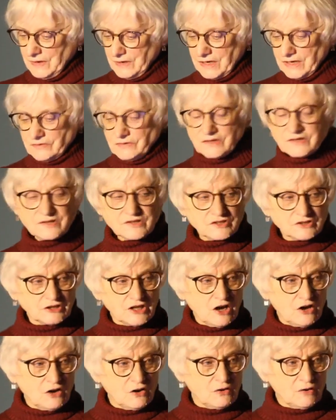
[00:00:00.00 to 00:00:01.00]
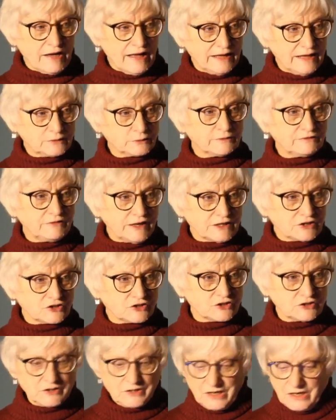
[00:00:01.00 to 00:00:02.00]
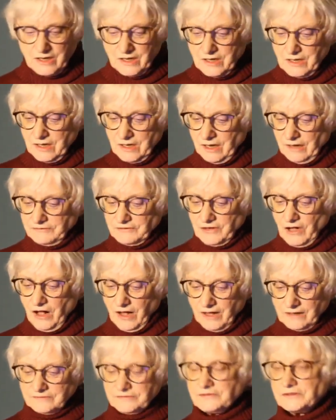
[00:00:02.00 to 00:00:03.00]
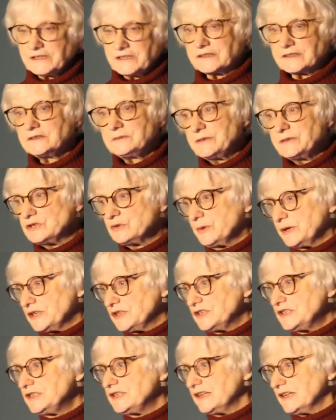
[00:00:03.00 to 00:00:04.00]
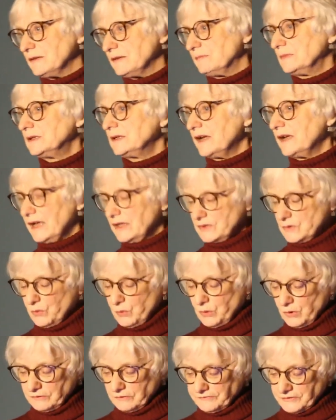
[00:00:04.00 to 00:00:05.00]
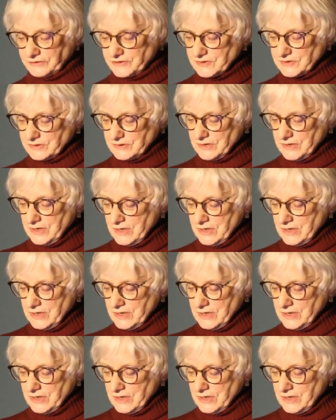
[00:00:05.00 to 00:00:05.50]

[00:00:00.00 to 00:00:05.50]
in the slow aggravation of conflict between Tim and the Wolfers